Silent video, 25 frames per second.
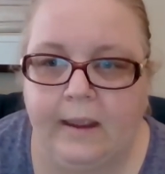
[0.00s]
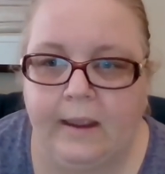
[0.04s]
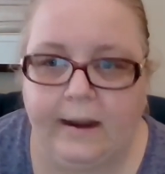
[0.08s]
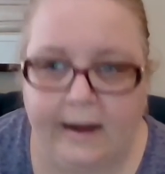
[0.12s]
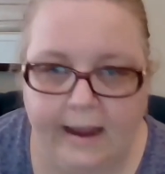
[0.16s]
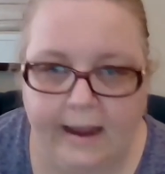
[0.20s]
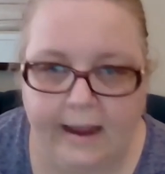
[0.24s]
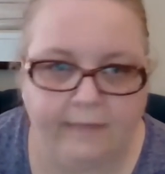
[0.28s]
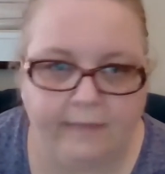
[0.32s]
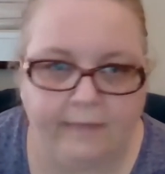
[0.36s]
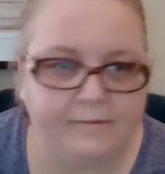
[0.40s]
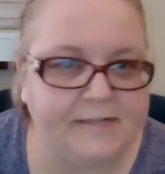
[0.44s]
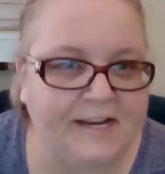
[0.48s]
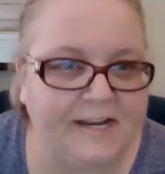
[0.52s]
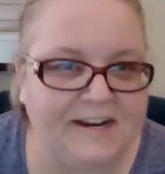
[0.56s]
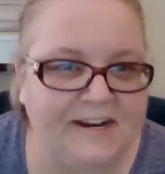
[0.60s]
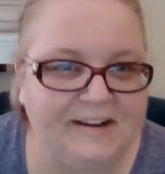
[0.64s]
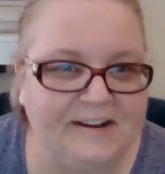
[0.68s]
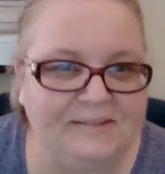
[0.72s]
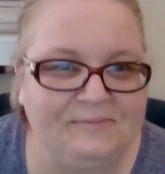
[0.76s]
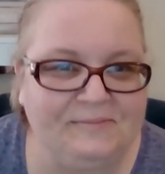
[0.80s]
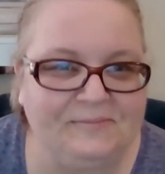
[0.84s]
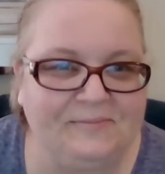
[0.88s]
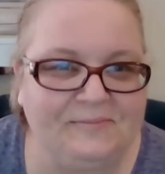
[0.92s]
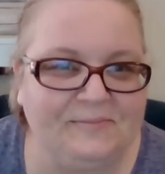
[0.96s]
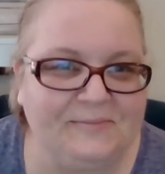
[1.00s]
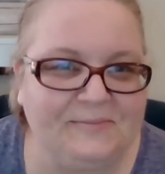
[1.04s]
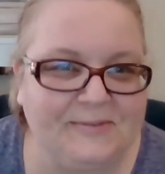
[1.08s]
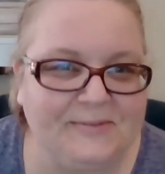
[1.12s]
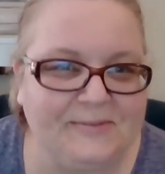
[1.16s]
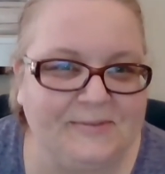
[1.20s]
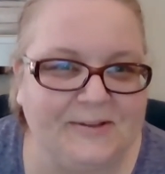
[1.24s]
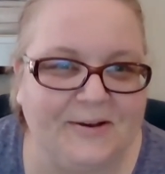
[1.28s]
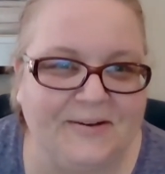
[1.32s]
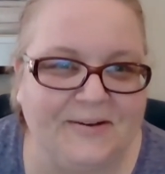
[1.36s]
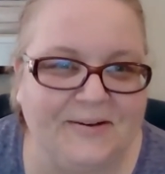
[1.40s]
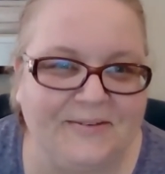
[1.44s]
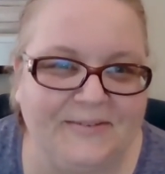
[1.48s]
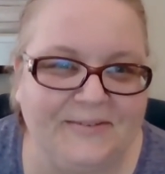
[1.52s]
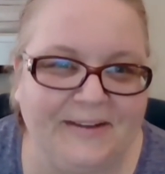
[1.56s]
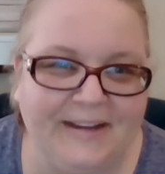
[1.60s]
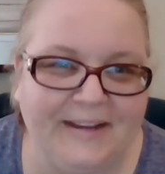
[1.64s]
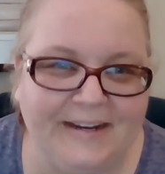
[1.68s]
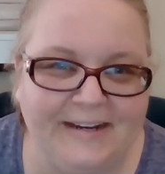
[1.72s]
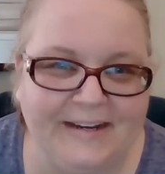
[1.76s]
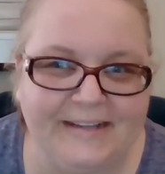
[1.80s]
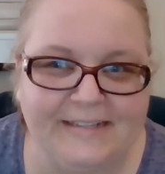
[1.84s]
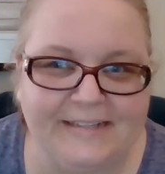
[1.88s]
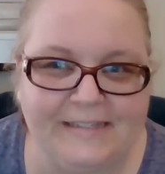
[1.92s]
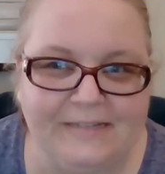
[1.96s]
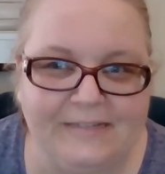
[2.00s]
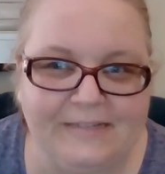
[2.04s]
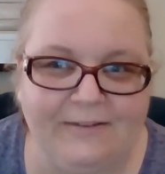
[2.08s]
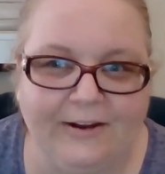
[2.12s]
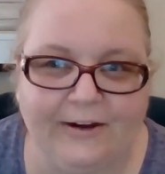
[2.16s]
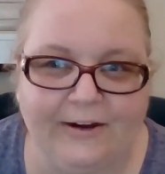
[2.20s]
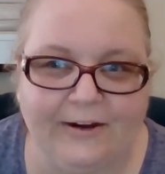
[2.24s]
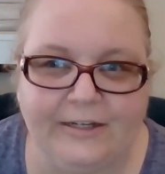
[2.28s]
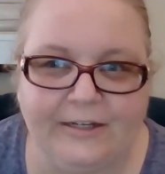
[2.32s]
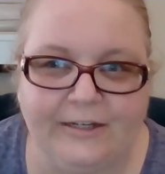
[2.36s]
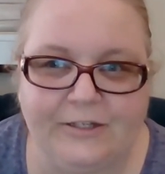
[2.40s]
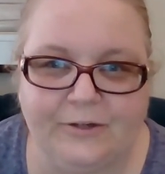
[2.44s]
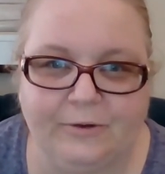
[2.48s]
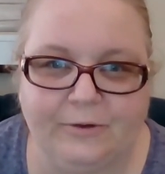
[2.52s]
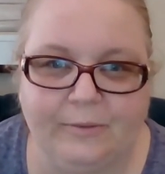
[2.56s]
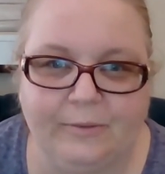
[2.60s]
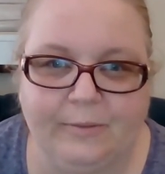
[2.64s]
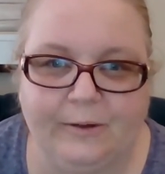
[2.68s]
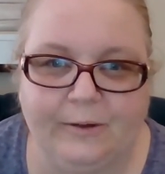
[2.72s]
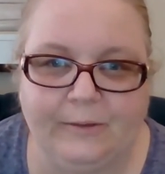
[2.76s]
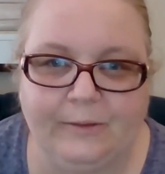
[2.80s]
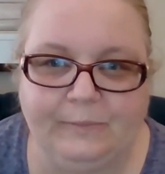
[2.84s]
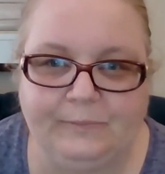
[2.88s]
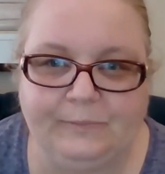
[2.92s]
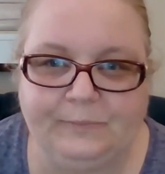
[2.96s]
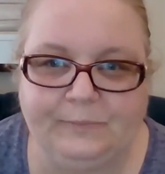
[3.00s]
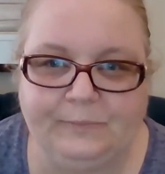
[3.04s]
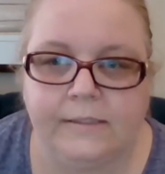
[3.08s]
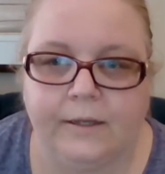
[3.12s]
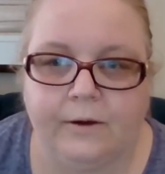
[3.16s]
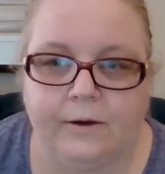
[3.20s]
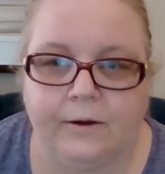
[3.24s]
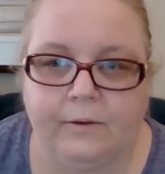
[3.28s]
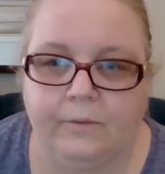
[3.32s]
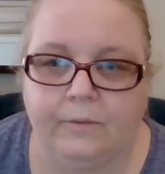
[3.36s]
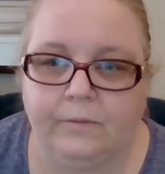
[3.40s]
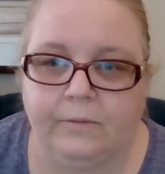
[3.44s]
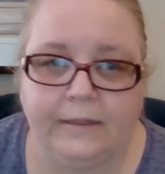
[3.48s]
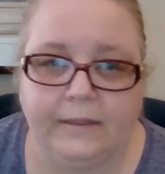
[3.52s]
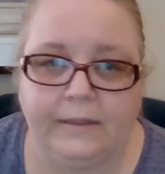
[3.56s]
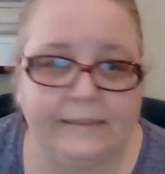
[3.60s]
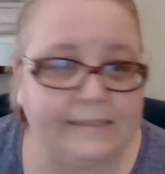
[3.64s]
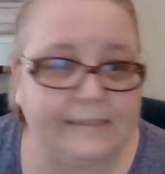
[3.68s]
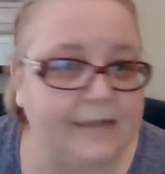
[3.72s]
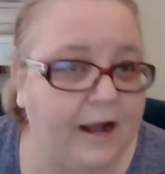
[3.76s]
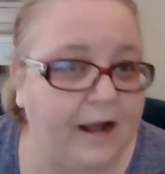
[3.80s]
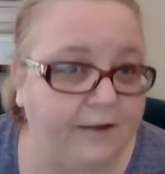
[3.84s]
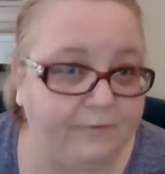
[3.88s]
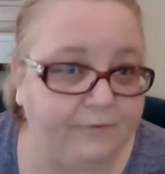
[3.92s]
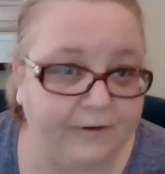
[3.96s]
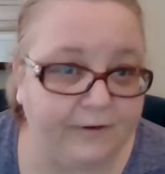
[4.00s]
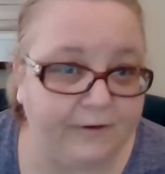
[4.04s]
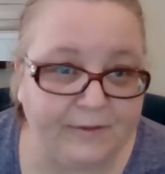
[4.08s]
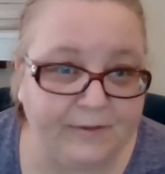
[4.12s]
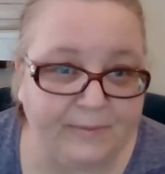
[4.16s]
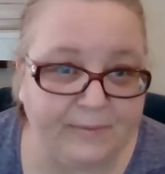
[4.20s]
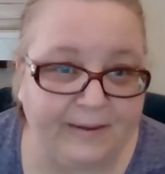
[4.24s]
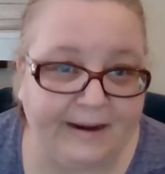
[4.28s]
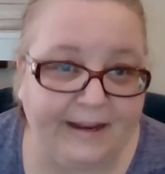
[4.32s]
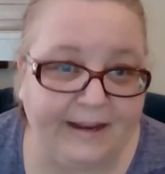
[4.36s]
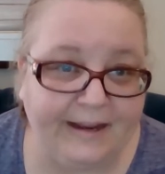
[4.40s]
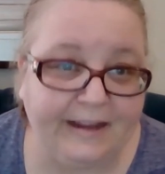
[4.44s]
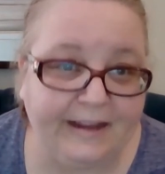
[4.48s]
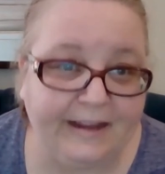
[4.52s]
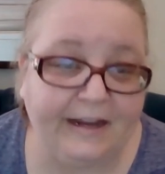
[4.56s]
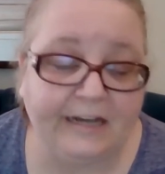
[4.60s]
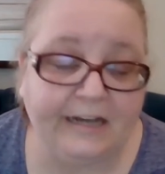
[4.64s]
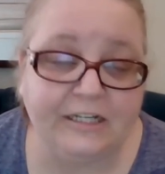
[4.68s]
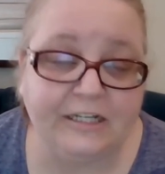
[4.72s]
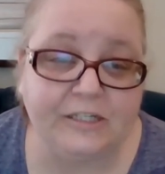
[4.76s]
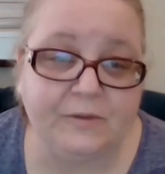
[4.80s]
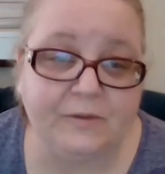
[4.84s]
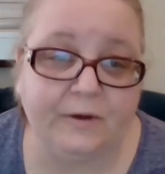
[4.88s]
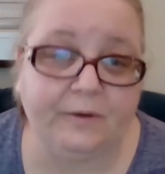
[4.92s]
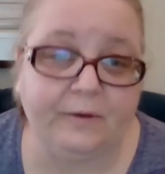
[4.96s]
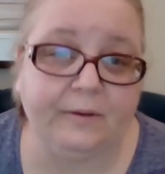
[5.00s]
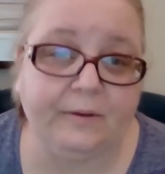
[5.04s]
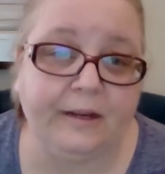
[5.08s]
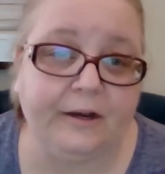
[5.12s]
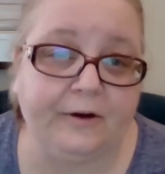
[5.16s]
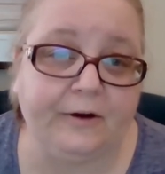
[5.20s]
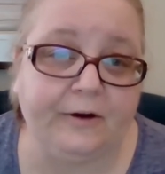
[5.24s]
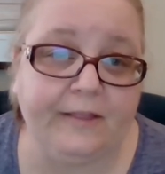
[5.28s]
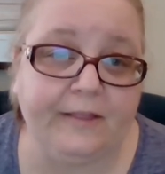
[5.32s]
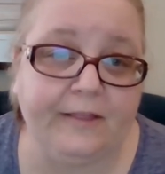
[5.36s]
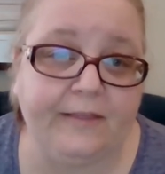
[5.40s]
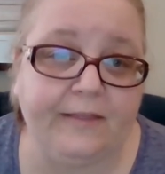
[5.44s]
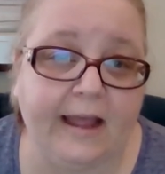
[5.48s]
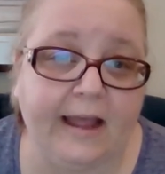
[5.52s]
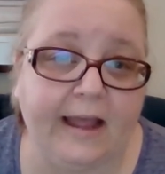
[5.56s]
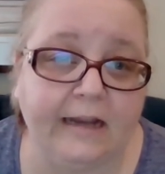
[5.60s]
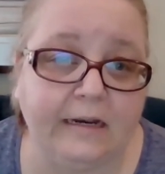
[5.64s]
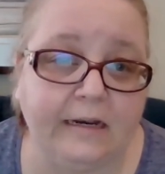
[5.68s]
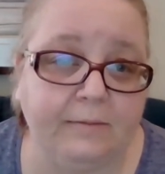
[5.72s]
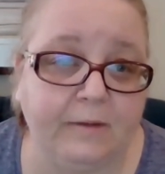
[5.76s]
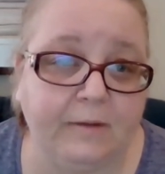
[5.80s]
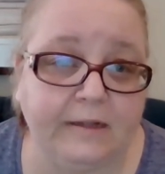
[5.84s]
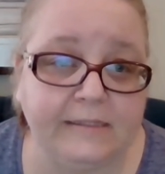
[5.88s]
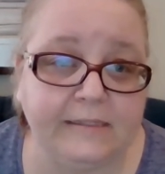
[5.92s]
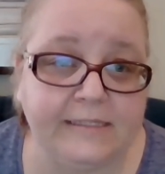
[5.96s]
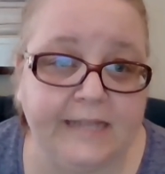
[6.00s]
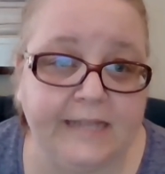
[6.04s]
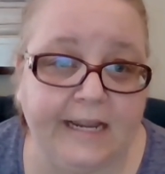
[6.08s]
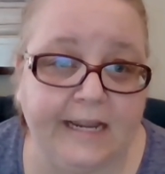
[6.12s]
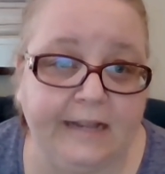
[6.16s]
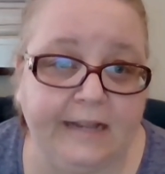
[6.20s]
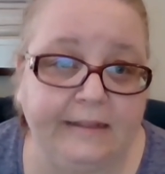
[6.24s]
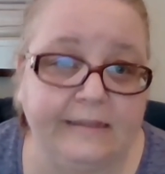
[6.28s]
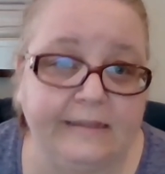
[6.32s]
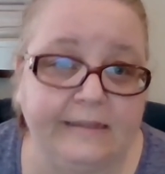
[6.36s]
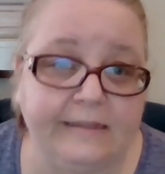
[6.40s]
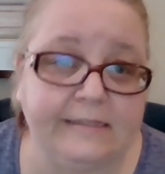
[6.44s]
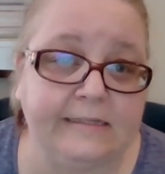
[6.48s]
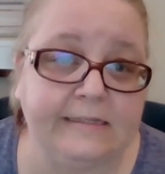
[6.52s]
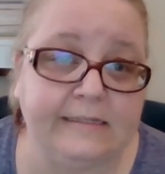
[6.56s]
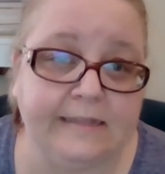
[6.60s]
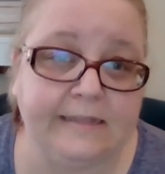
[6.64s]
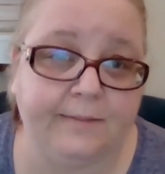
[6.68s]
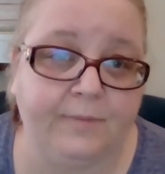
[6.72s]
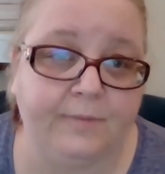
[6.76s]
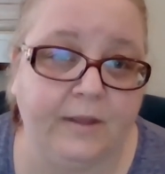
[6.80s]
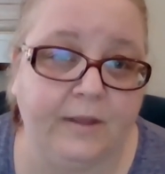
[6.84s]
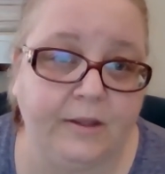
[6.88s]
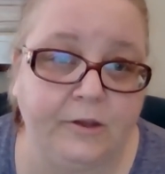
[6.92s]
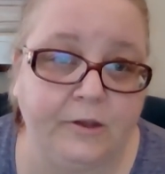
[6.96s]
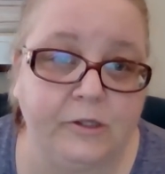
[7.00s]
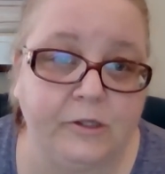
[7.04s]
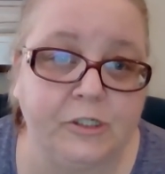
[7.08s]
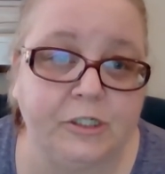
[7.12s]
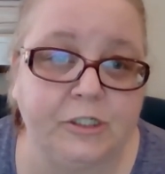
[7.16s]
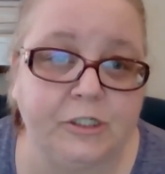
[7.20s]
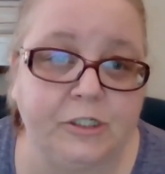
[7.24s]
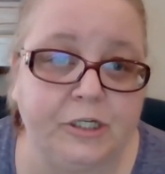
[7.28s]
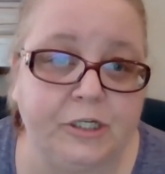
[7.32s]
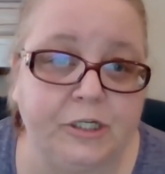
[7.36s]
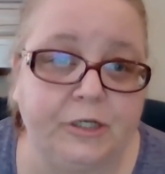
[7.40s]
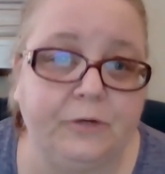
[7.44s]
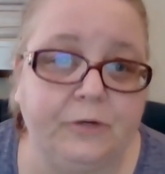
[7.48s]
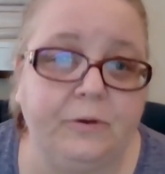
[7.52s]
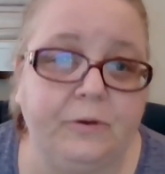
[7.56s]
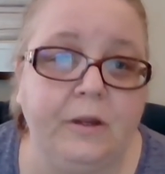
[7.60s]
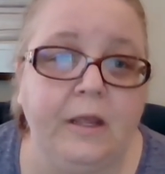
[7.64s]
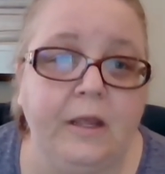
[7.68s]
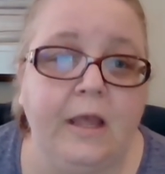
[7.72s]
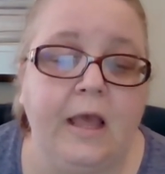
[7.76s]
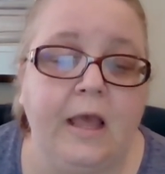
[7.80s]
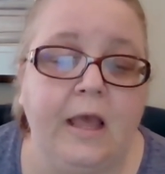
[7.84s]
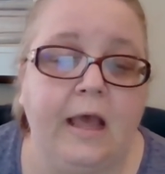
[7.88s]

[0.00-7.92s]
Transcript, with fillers: and I have done it. So it is very doable. So it's not for everybody. I just want to reiterate that. I'm not saying this is something you should do.